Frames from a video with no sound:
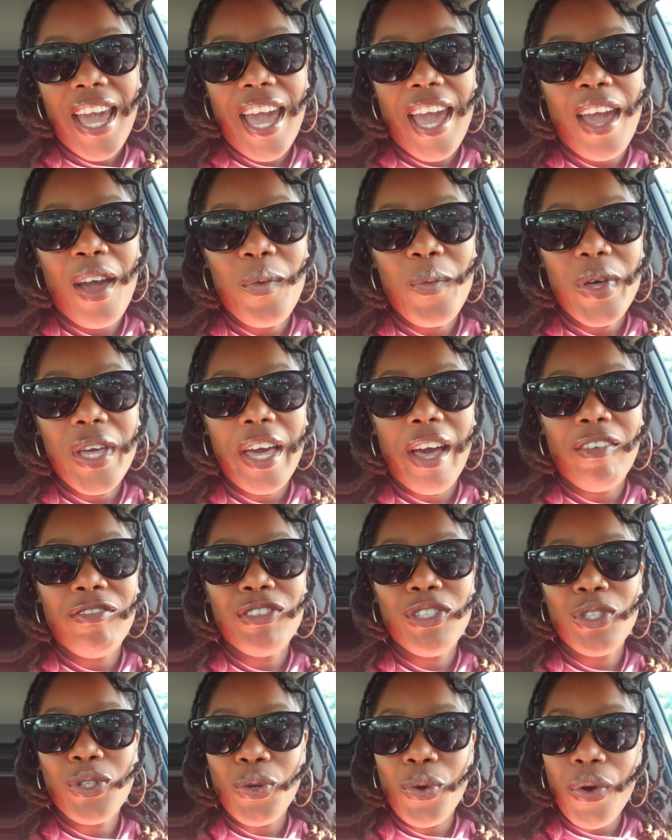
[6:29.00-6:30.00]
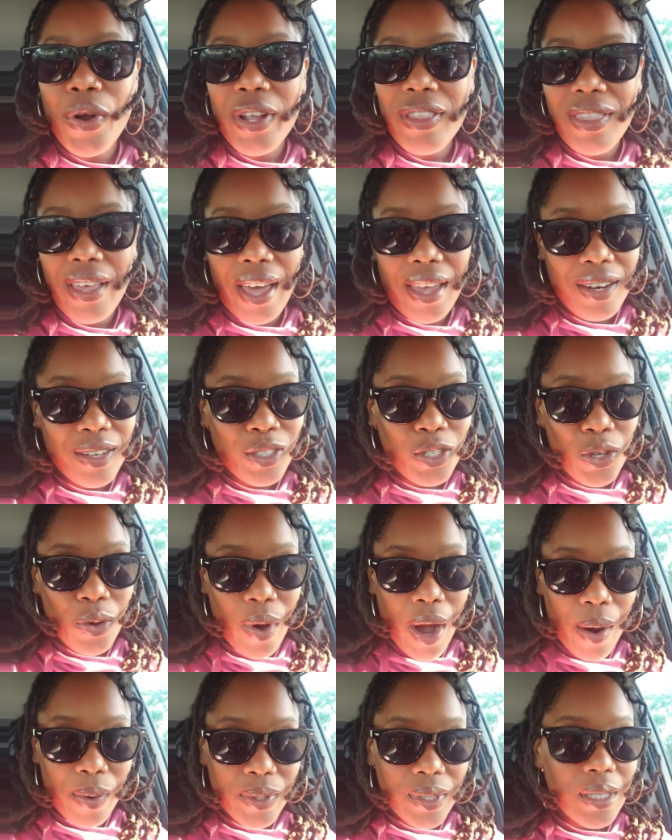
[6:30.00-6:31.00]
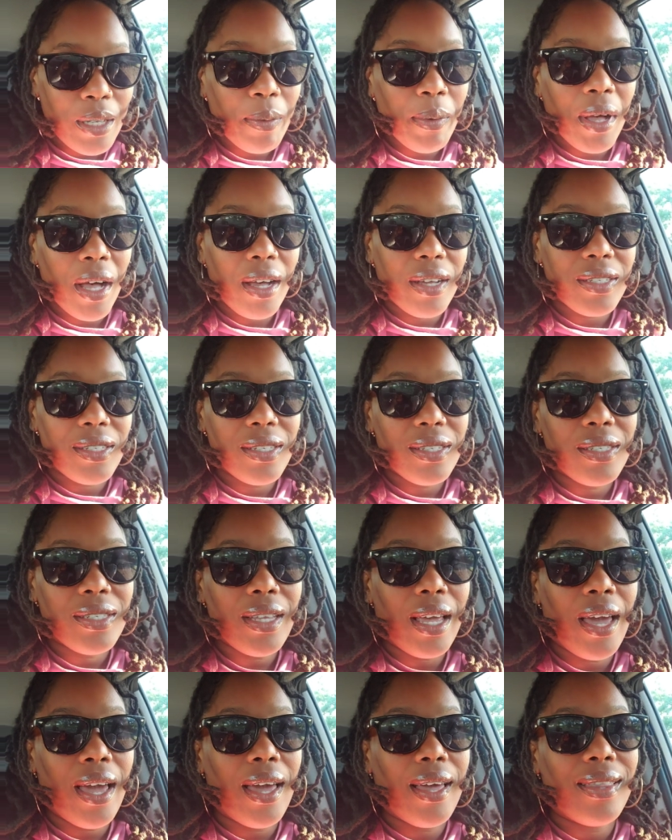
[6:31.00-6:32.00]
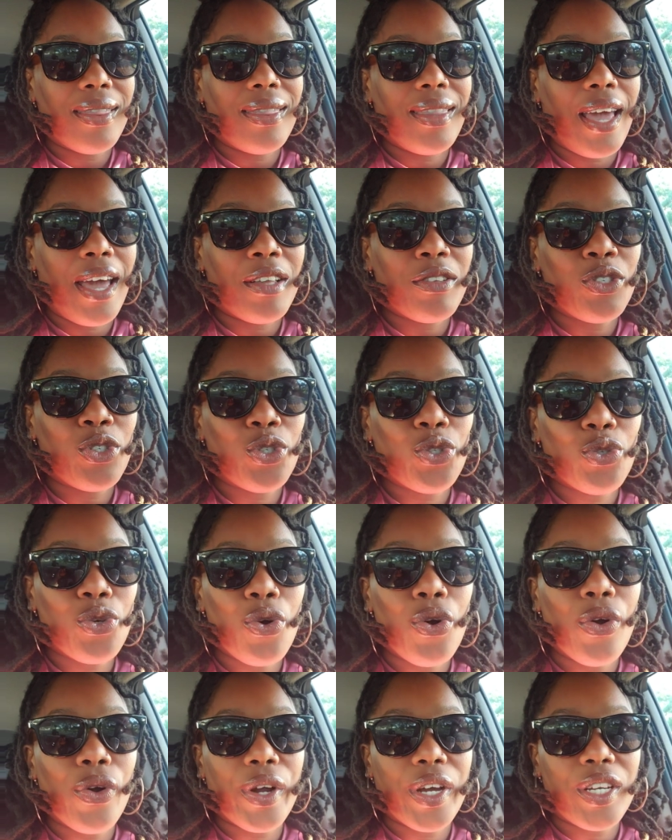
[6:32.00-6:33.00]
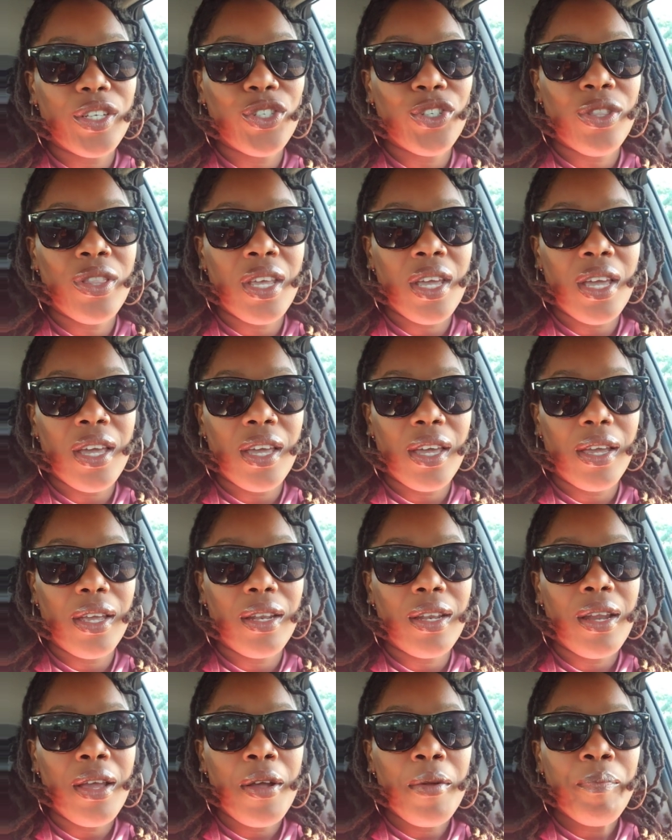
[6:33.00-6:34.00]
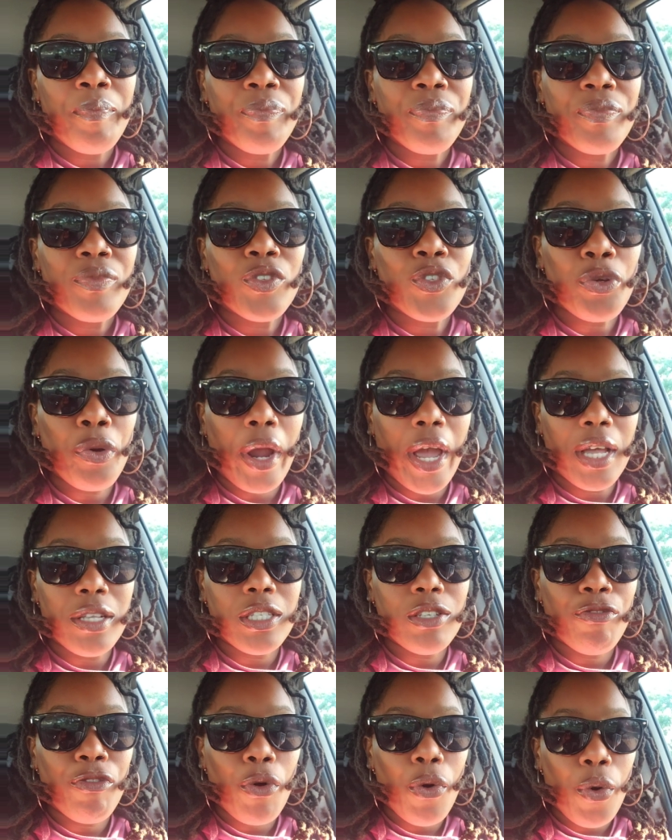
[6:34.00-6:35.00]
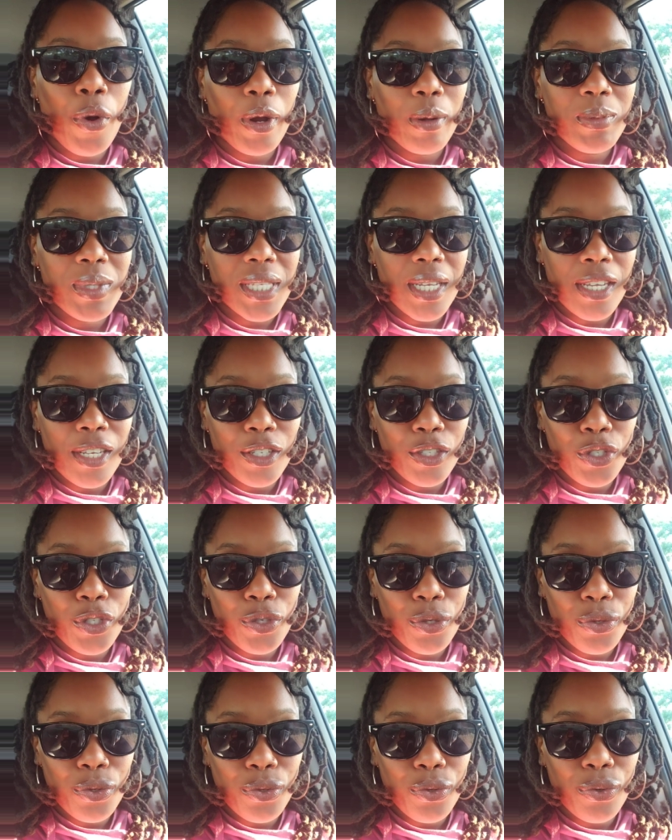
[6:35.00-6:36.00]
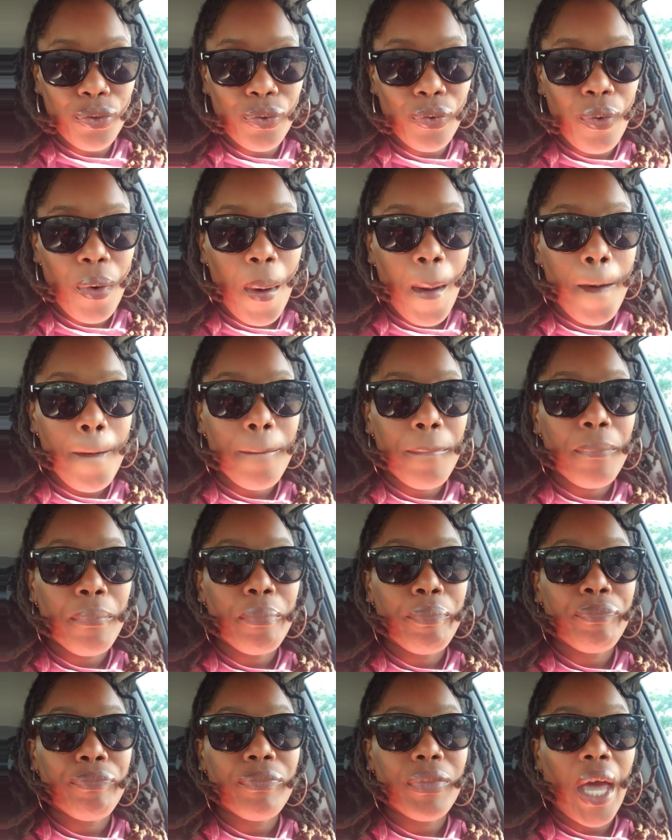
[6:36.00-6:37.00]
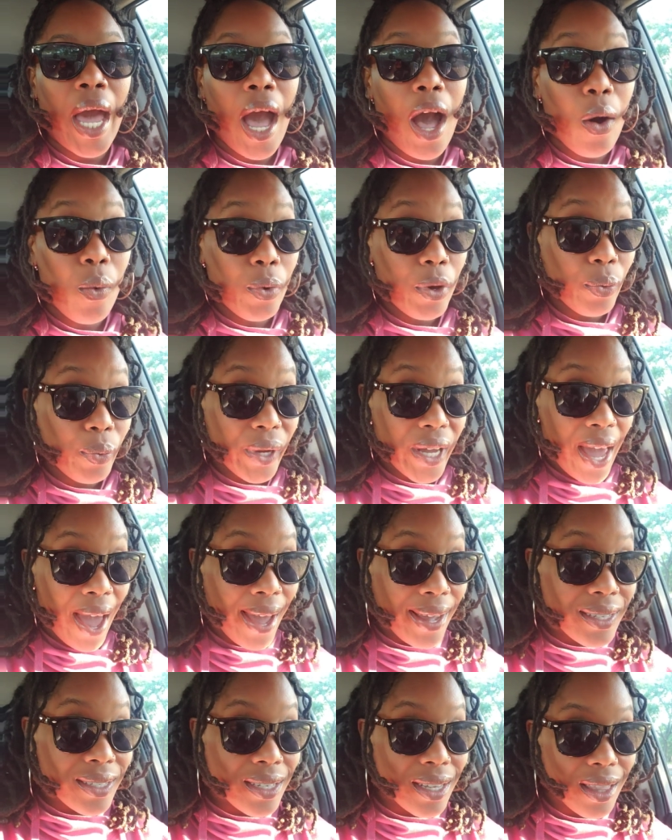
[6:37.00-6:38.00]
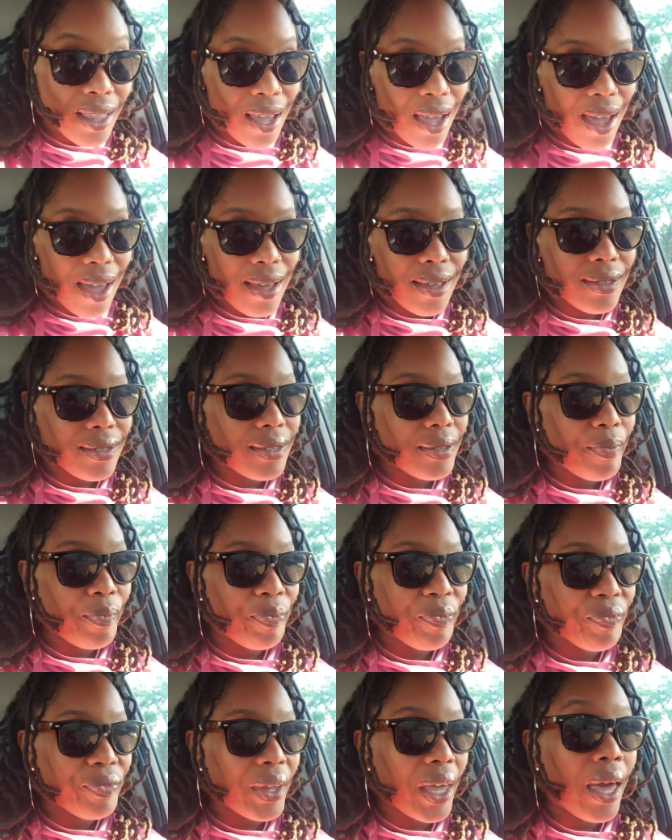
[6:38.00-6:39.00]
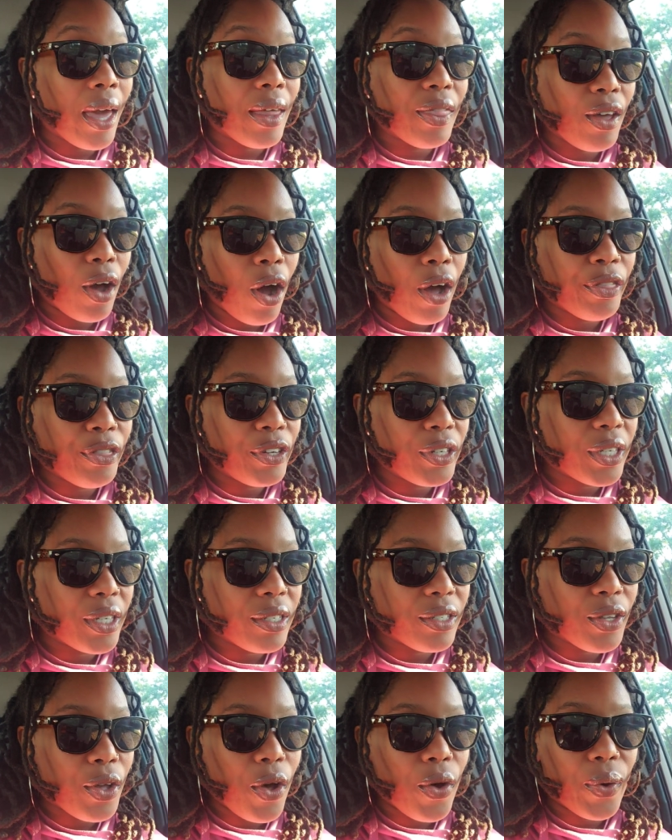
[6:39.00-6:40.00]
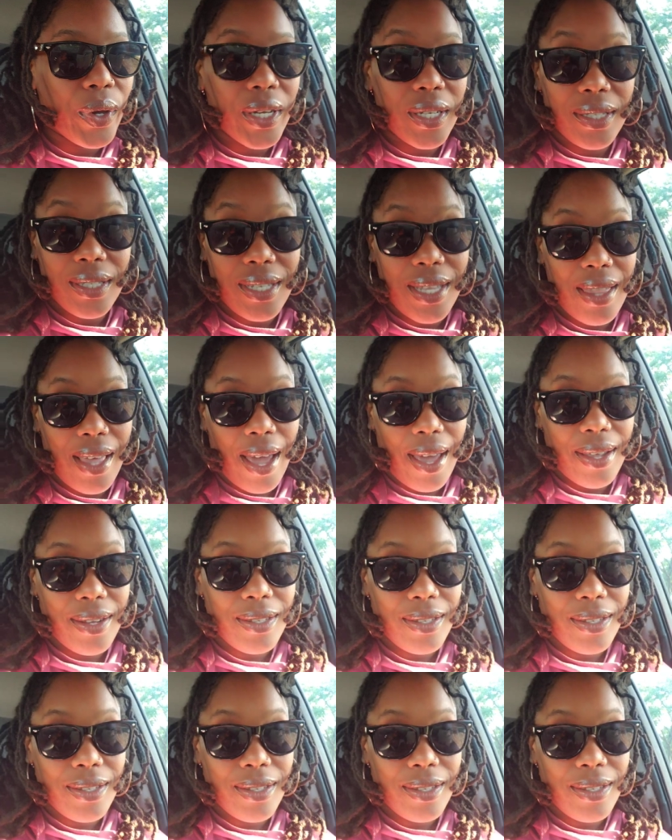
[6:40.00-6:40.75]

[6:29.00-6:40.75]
And we have stored that into our subconscious, and that storage then transforms into how we react to things. And the author does go into that.